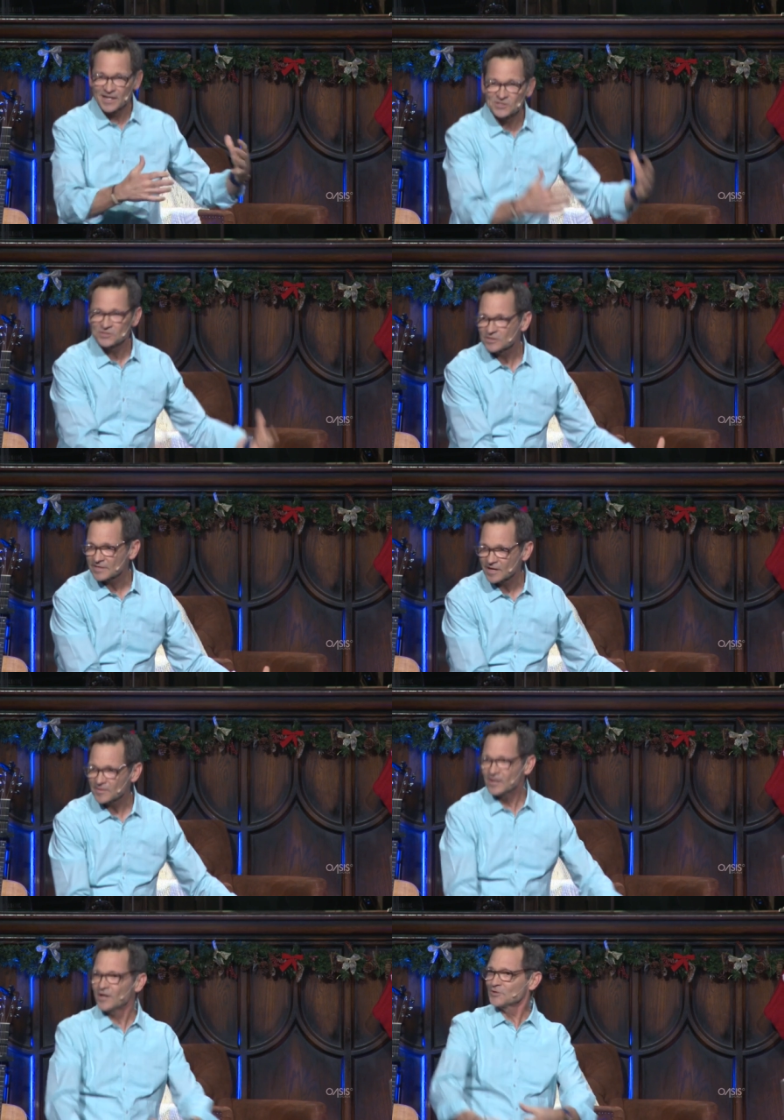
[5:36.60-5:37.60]
I sit her down. I'm
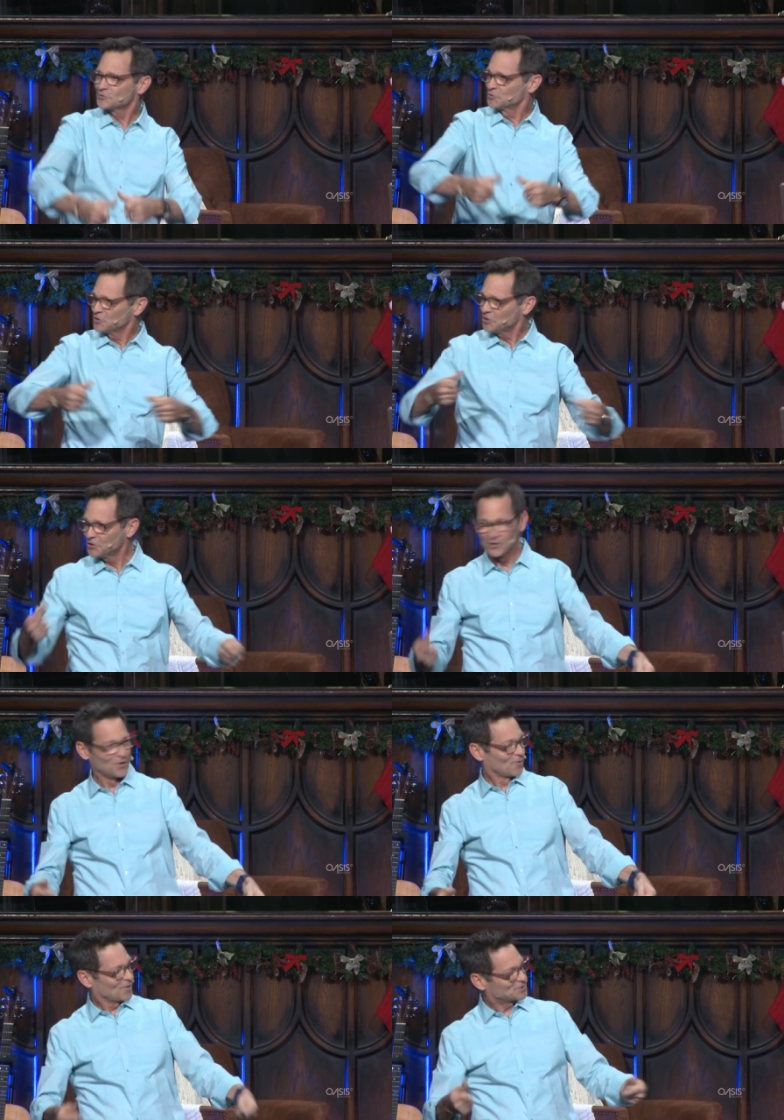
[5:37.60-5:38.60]
like, "Let's see
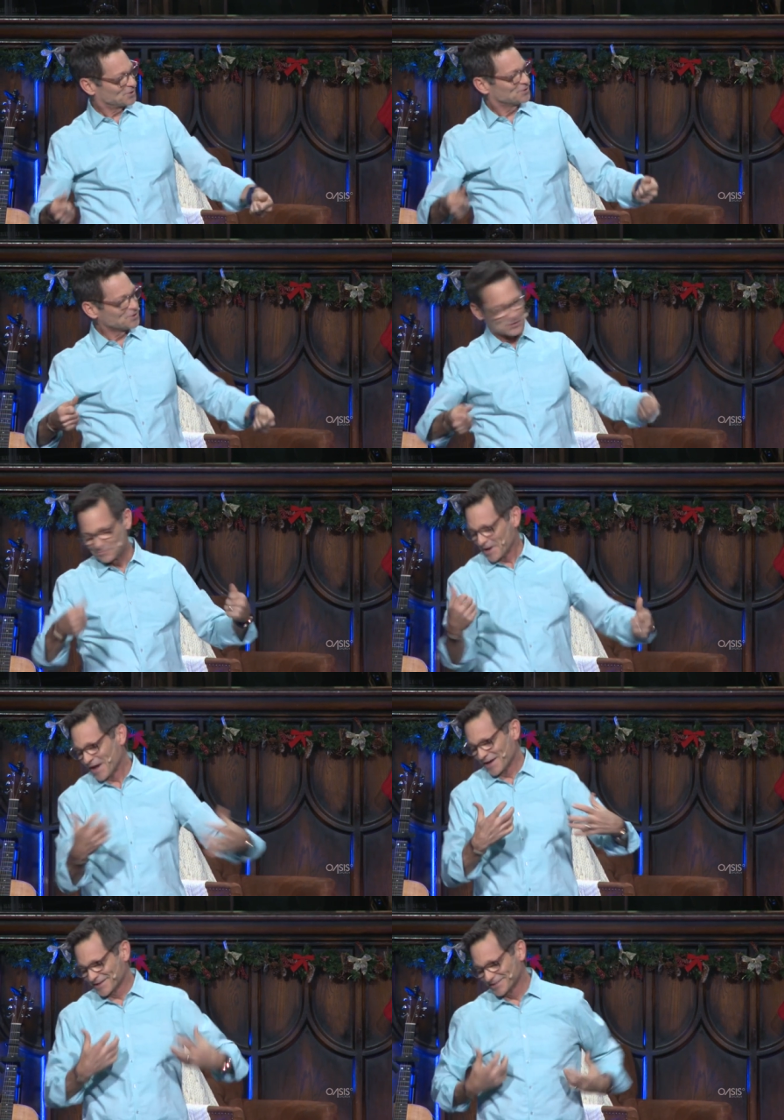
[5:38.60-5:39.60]
what's in this
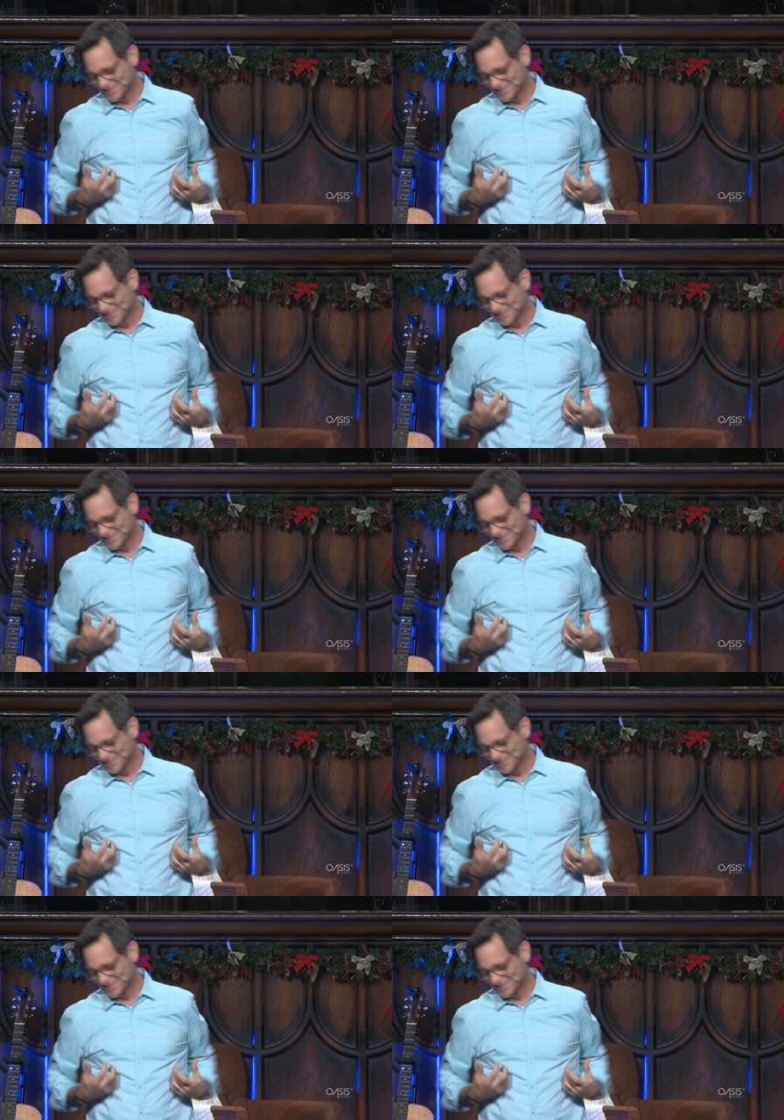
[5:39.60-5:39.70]
bag,"